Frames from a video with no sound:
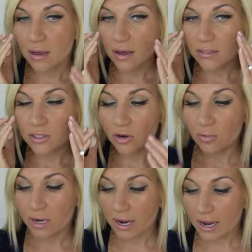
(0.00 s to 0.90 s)
So
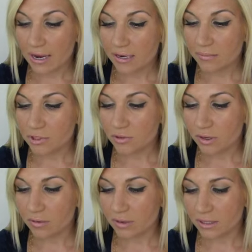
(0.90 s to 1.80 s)
what I end up
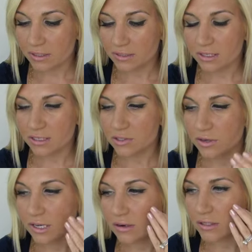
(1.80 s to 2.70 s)
doing with this is you
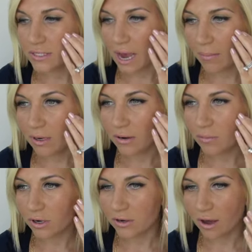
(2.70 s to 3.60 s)
can either dab it on
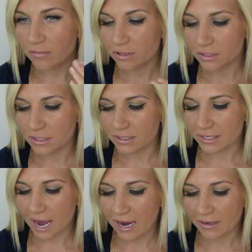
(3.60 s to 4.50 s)
where you have little
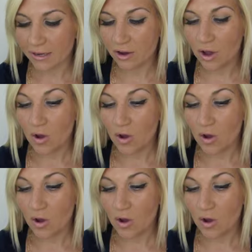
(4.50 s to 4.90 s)
cystic acne,